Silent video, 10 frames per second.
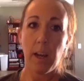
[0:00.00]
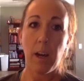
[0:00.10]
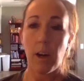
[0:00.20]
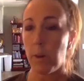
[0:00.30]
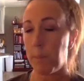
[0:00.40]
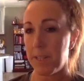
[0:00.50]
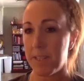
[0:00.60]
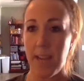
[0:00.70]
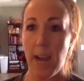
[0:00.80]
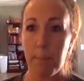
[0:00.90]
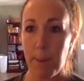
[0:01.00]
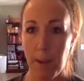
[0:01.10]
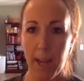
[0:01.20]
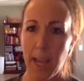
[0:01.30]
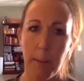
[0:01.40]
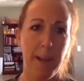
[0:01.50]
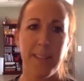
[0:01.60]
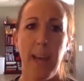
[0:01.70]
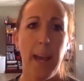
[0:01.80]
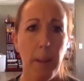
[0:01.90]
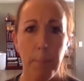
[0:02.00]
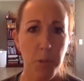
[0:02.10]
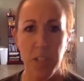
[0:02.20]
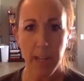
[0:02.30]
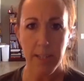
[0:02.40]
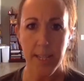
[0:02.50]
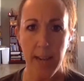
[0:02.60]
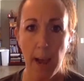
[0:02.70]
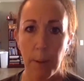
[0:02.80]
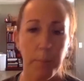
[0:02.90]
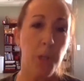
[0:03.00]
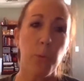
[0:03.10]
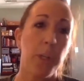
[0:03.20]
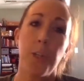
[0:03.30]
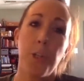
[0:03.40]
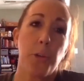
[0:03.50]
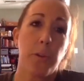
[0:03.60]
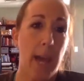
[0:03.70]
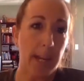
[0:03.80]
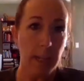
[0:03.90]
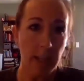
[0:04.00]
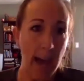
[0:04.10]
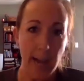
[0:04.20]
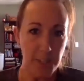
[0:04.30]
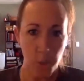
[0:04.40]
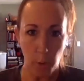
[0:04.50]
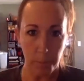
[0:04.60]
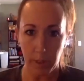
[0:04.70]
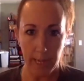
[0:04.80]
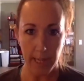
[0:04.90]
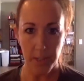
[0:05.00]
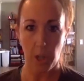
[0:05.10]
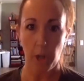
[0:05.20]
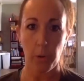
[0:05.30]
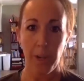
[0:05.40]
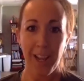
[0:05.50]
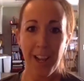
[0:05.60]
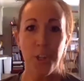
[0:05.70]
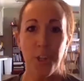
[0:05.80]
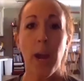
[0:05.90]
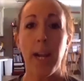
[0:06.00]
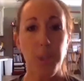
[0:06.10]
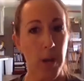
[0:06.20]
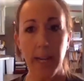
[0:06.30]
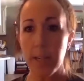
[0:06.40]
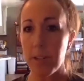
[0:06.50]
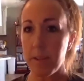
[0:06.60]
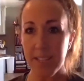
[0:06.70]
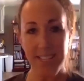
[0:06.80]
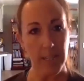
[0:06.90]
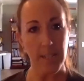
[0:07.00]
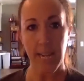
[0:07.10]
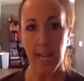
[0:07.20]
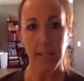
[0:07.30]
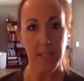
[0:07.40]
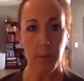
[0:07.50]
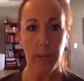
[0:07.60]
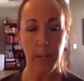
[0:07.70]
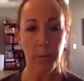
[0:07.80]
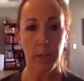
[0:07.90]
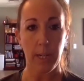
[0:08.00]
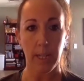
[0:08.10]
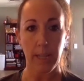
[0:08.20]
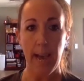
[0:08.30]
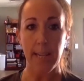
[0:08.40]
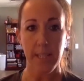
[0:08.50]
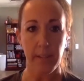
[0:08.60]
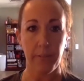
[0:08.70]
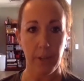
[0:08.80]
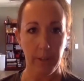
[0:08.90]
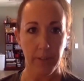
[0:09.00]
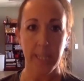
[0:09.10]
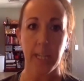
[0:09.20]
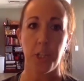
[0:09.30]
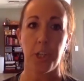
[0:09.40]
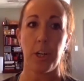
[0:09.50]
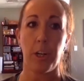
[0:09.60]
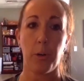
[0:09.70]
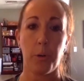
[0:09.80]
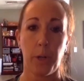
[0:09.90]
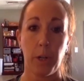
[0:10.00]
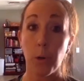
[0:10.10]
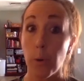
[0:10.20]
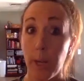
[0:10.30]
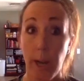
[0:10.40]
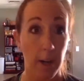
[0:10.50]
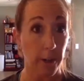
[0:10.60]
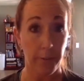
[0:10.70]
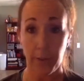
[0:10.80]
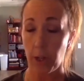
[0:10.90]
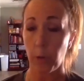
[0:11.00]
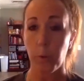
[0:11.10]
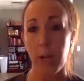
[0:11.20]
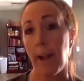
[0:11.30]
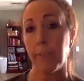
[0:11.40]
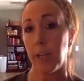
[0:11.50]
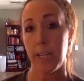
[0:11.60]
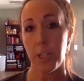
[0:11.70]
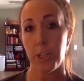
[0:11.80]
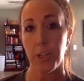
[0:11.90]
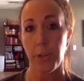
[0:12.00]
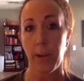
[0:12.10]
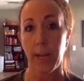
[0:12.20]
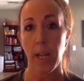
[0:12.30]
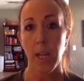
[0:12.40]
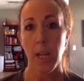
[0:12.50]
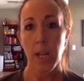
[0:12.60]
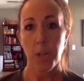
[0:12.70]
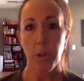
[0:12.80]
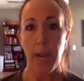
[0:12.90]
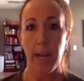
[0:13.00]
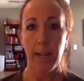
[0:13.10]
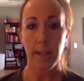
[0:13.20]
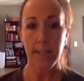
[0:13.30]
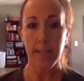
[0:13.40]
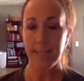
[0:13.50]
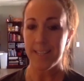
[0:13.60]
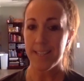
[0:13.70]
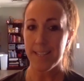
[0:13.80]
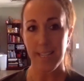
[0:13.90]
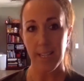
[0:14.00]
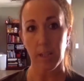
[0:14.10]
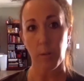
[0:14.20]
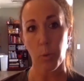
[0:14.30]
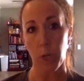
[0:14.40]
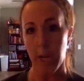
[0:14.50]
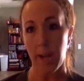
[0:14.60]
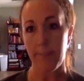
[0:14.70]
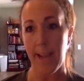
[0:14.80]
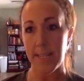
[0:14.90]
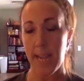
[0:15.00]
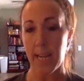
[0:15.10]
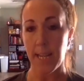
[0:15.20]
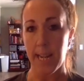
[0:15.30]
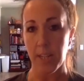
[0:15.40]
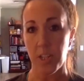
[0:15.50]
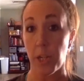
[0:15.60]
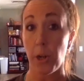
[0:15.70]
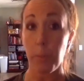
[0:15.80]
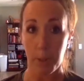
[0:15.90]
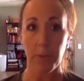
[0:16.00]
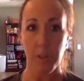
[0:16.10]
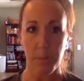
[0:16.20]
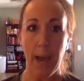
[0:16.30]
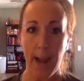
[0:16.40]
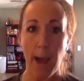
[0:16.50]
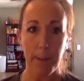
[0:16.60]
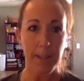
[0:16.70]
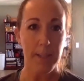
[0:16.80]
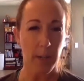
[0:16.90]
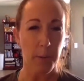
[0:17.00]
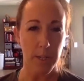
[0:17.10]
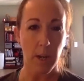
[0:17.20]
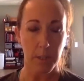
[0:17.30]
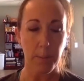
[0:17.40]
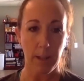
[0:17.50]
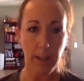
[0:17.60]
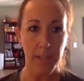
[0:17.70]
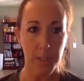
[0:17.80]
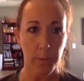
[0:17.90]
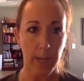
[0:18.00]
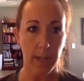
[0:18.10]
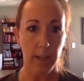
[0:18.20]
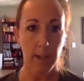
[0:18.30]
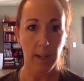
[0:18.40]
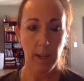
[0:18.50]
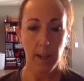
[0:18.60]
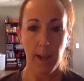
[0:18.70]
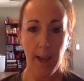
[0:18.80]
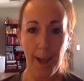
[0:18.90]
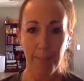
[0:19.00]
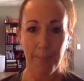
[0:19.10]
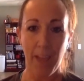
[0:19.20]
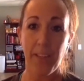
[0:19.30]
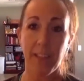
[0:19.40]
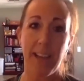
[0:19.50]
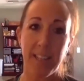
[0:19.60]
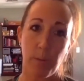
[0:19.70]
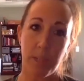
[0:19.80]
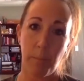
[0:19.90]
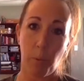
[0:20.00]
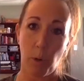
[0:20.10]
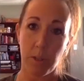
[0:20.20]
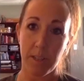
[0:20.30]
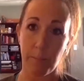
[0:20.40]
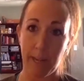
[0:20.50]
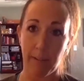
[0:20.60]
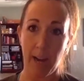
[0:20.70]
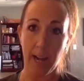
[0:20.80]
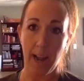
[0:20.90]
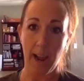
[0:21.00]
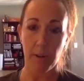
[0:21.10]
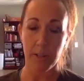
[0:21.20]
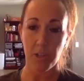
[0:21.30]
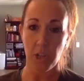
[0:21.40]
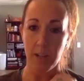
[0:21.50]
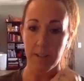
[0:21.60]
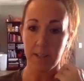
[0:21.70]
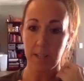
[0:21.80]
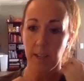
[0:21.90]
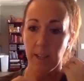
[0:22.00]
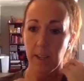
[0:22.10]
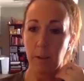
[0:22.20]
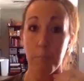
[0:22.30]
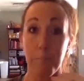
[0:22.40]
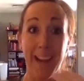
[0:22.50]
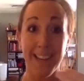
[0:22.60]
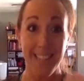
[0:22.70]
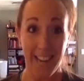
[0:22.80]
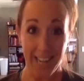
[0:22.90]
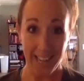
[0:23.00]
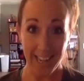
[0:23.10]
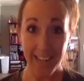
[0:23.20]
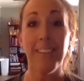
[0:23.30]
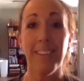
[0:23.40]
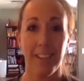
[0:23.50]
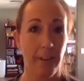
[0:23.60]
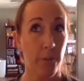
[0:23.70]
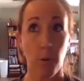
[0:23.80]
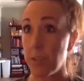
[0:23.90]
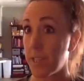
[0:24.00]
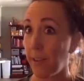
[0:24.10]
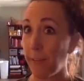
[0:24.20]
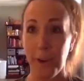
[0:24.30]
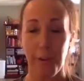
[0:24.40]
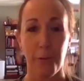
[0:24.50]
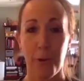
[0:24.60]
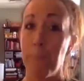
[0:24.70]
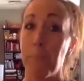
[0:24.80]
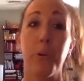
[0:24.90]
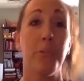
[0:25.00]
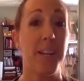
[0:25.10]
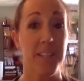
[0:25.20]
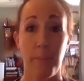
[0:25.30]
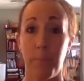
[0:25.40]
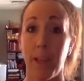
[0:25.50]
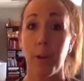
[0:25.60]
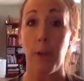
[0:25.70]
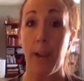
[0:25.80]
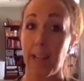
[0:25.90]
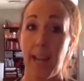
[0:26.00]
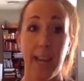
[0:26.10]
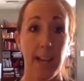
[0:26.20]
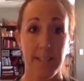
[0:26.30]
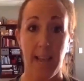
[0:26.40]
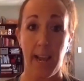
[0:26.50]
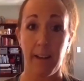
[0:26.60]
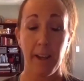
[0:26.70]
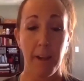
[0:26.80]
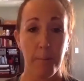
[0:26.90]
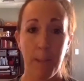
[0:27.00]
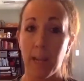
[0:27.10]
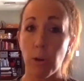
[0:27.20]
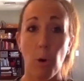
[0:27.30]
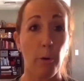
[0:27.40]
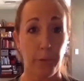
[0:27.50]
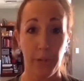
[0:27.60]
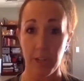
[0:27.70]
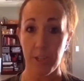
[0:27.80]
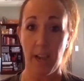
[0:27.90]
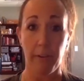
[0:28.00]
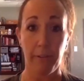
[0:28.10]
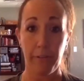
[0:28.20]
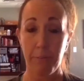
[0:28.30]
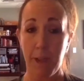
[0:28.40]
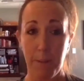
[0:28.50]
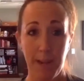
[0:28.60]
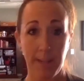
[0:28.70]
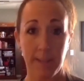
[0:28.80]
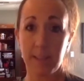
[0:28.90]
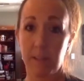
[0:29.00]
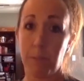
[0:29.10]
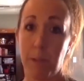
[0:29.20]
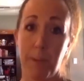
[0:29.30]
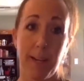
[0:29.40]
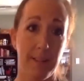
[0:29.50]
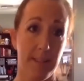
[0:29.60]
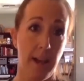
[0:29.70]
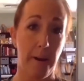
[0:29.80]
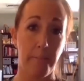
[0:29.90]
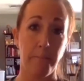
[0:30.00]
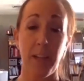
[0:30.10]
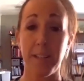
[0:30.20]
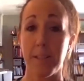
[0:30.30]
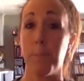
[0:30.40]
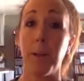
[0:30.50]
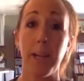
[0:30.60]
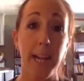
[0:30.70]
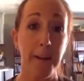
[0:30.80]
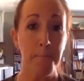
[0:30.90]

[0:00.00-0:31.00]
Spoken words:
oh, I'm going to stop. I kind of messed that up. I'm just going to stop. I mean, you wouldn't do that in class normally. So try to still dance the way you would in class in front of a teacher or choreographer or whatever it is you're doing. Try to still work on that technique so you don't build those bad habits like we talked about last week. I think that's what's important to me right now, is just maintaining. Of course, if we're improving something, great. Like I said, make a goal for yourself. Maybe it's flexibility,